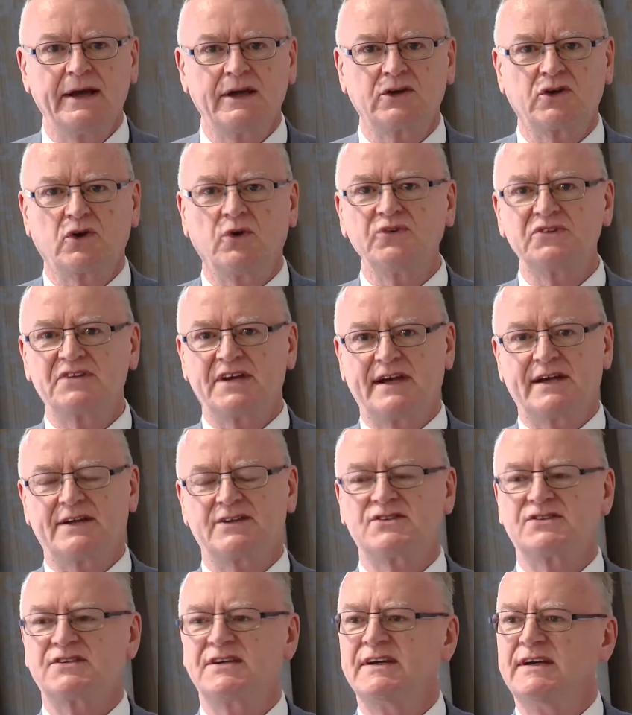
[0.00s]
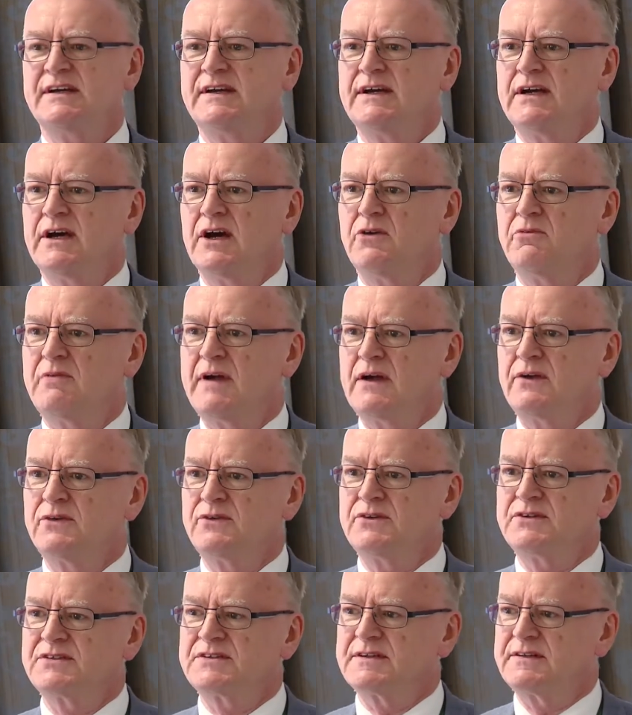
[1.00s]
context
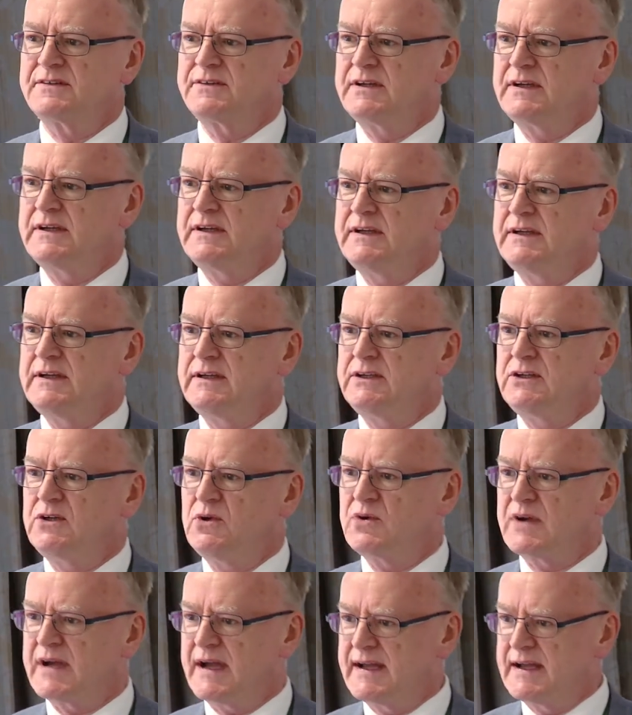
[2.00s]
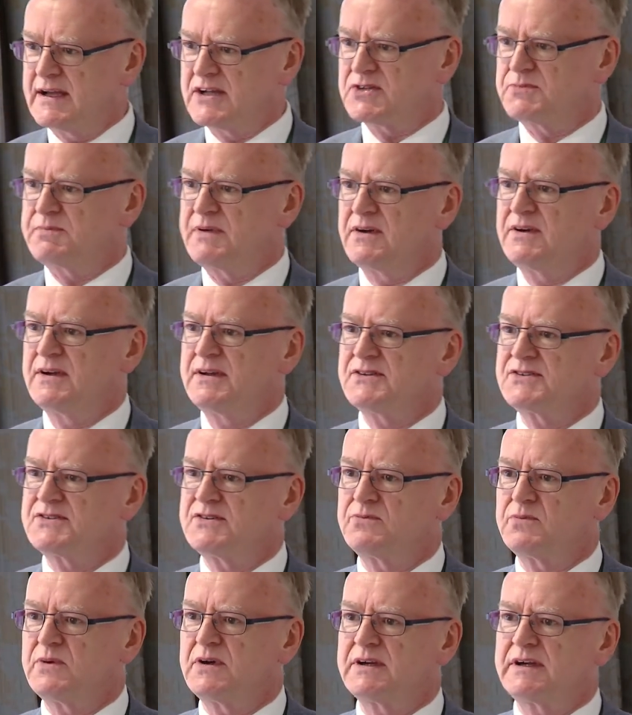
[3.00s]
around the UK experience
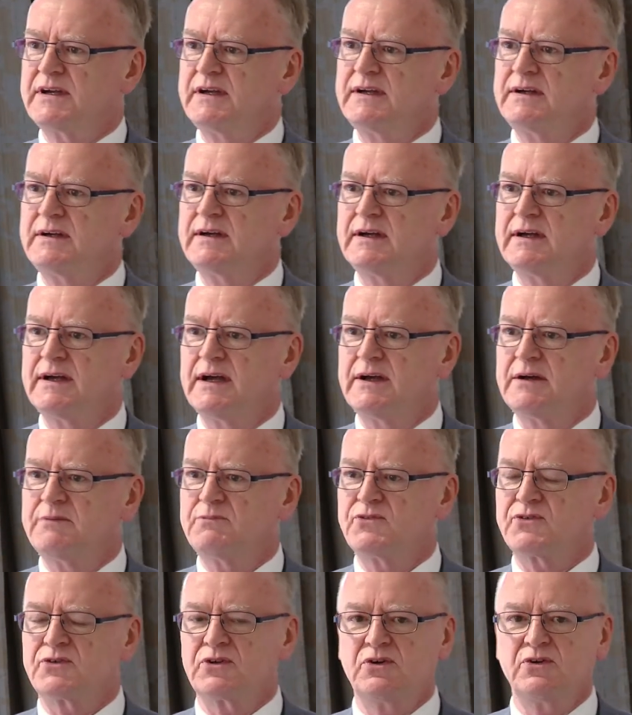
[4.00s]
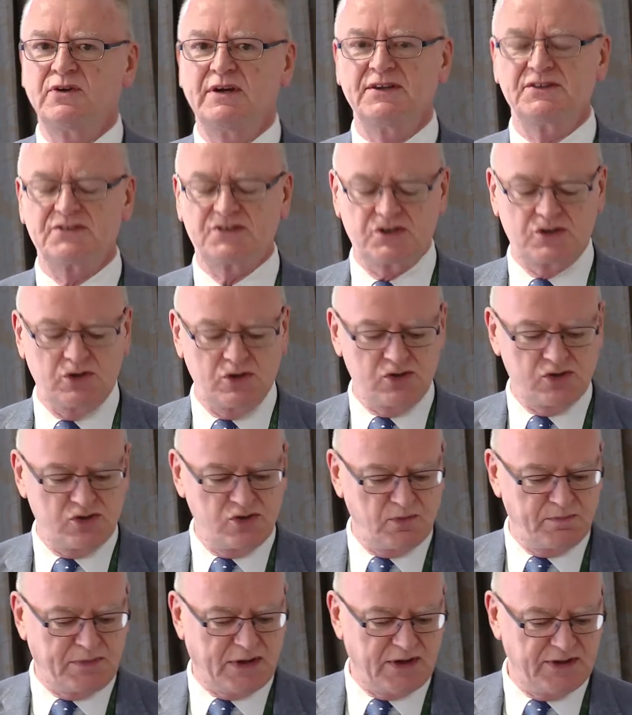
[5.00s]
of working through
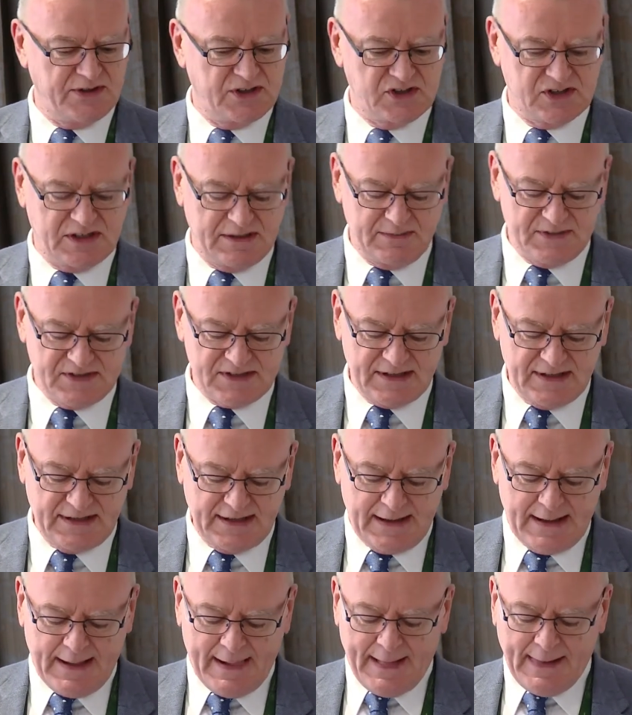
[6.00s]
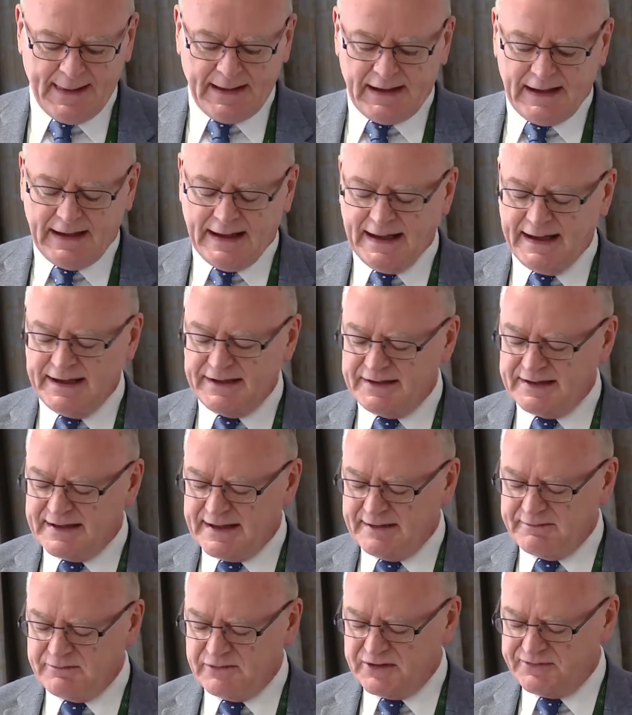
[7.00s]
institutional partnerships. And
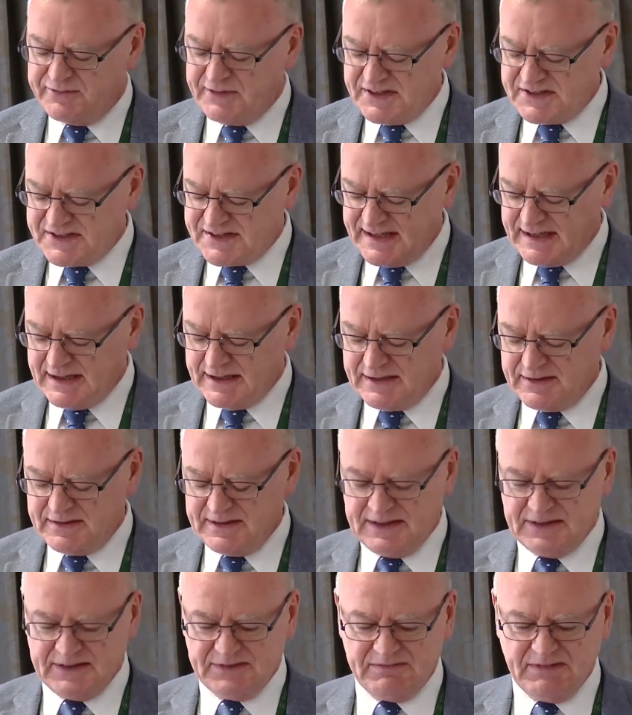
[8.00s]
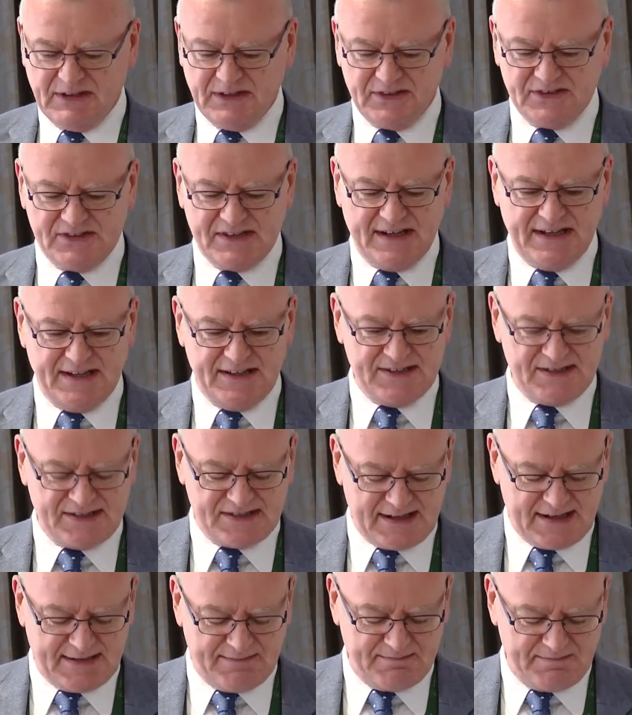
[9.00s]
the first thing I'll say
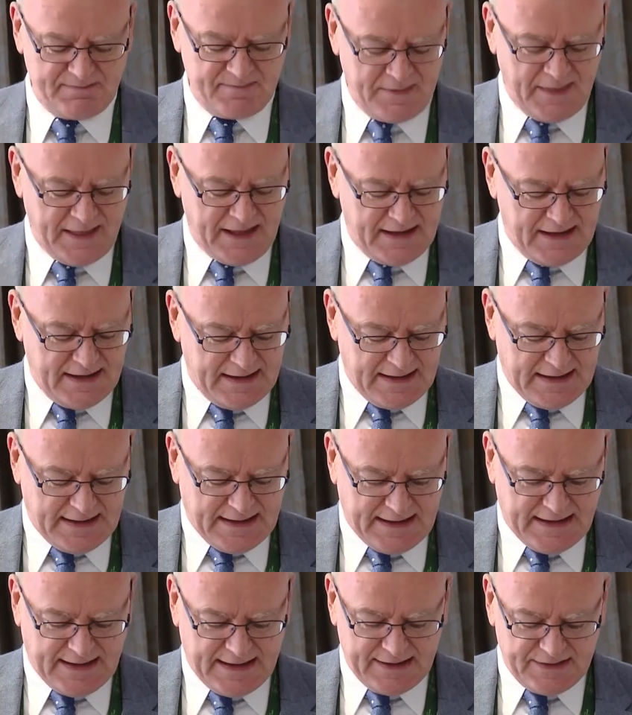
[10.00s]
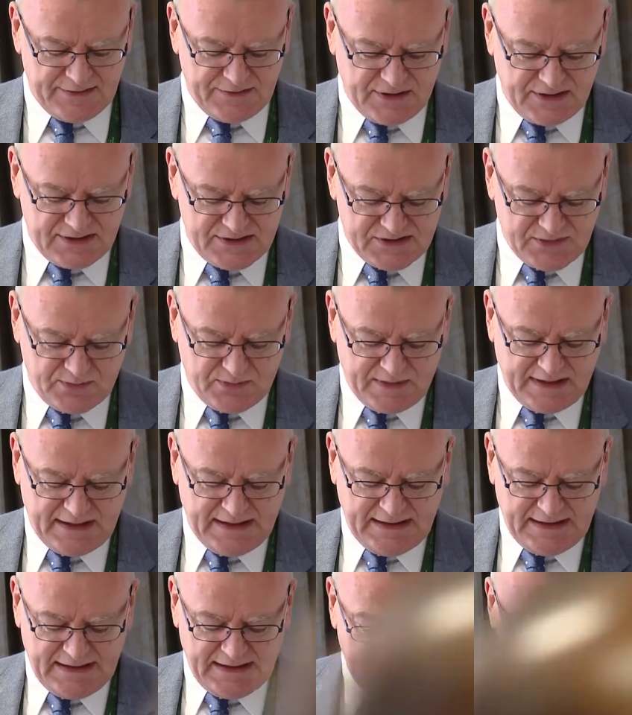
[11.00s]
is that
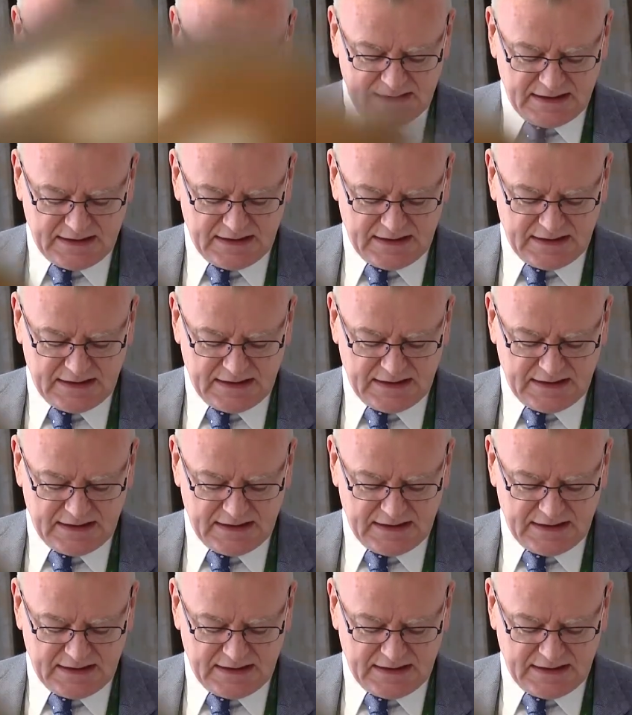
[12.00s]
we...